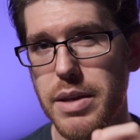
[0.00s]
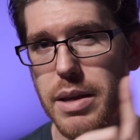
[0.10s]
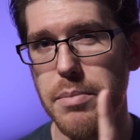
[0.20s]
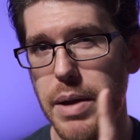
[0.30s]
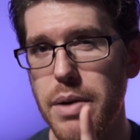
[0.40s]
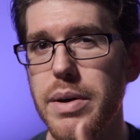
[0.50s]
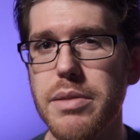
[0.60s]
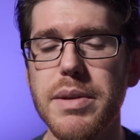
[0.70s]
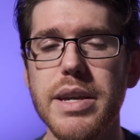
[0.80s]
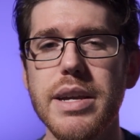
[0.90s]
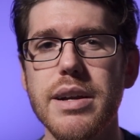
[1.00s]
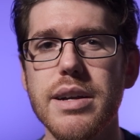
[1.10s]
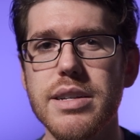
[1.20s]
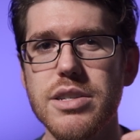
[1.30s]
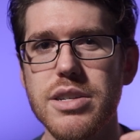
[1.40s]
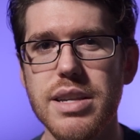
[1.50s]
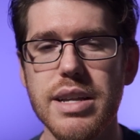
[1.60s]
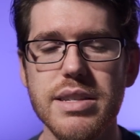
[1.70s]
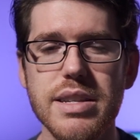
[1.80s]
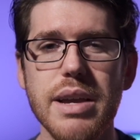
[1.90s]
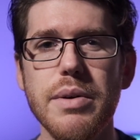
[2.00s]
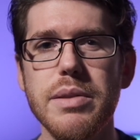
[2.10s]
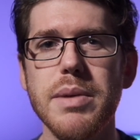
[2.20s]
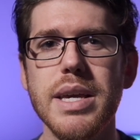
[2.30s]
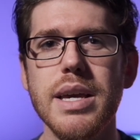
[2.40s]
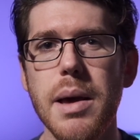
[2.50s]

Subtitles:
bear with me here, just kind of stay with me.